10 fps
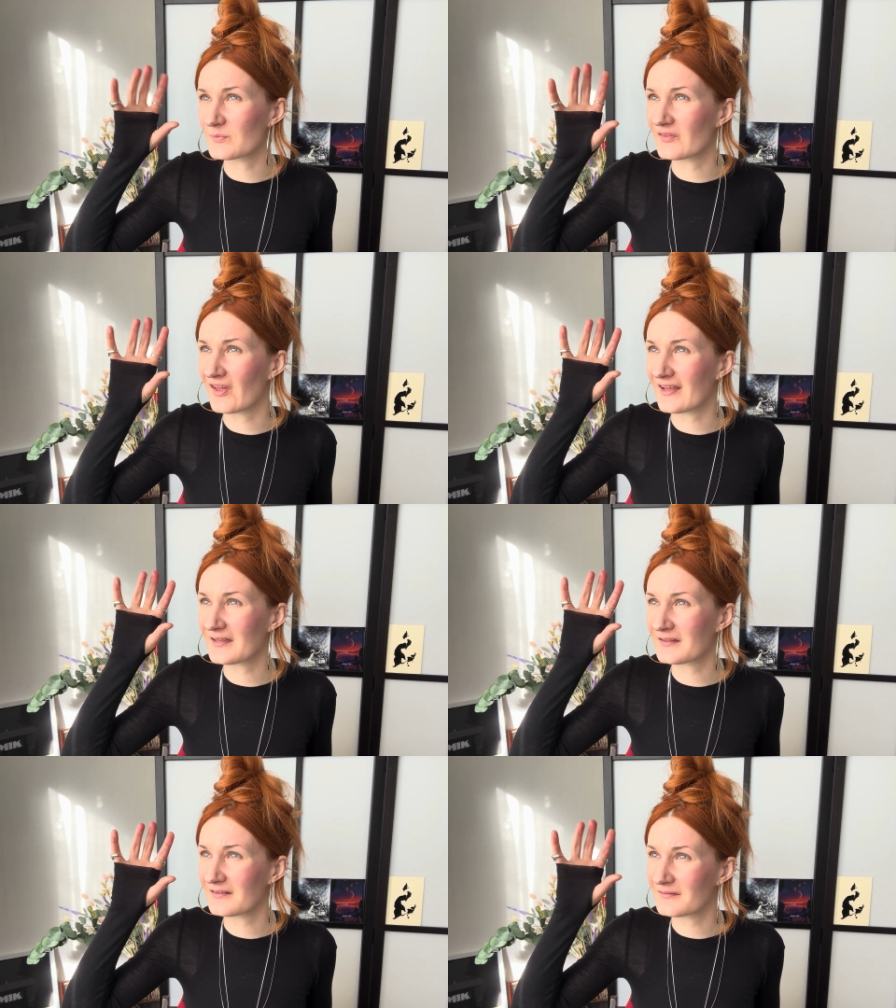with
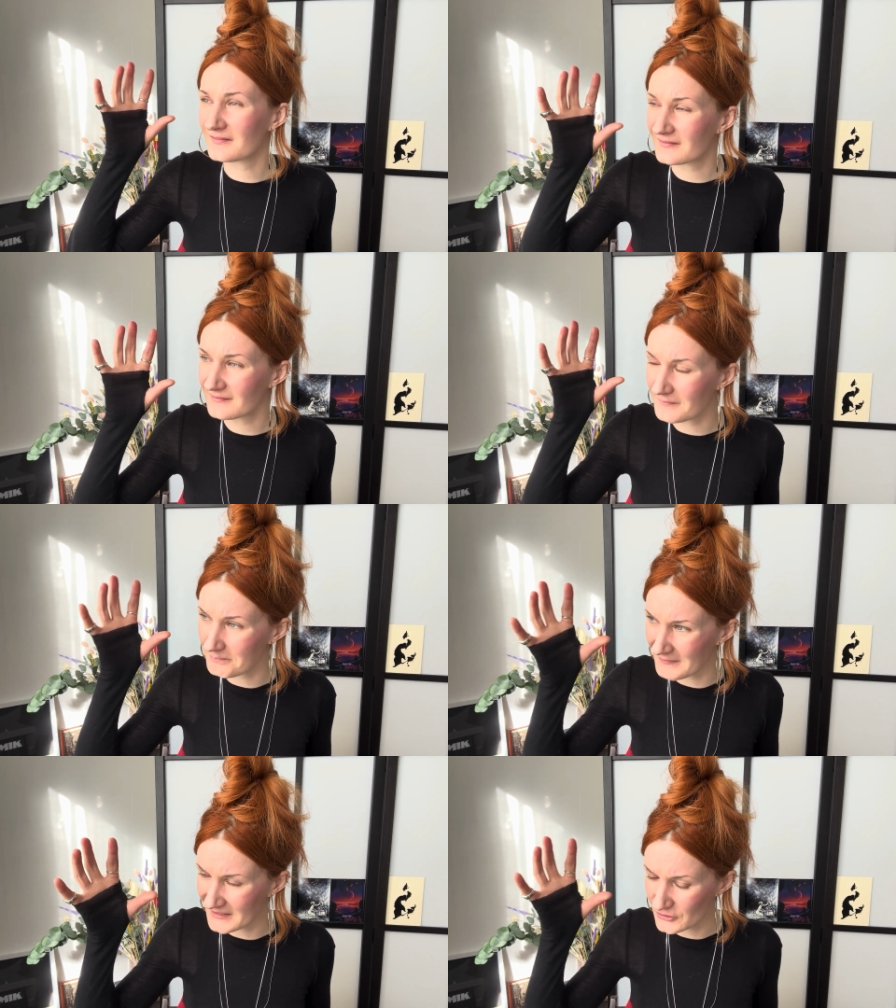like
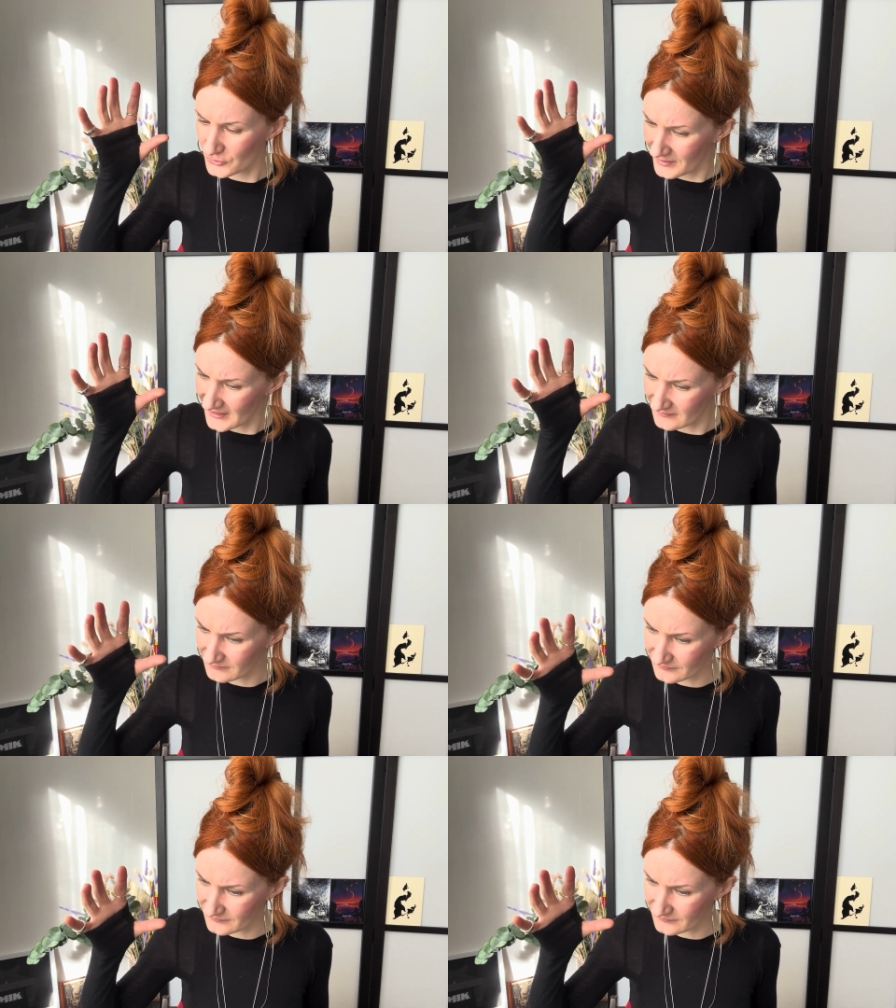military